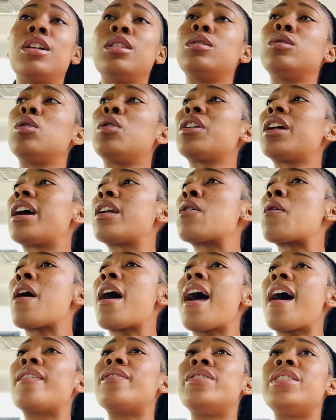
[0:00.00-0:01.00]
Lord, I don't
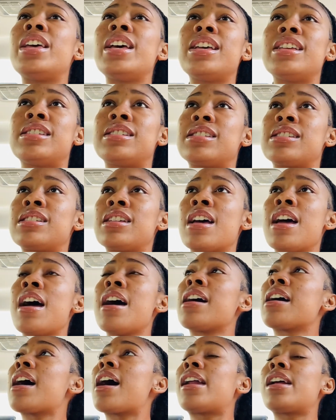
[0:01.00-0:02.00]
have this.
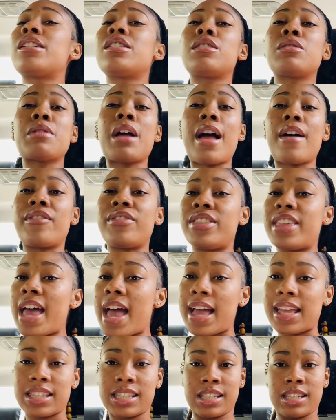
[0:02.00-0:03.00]
God, I don't have
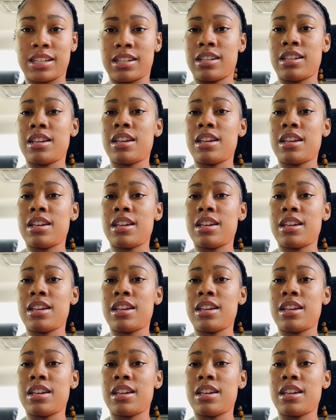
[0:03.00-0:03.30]
that.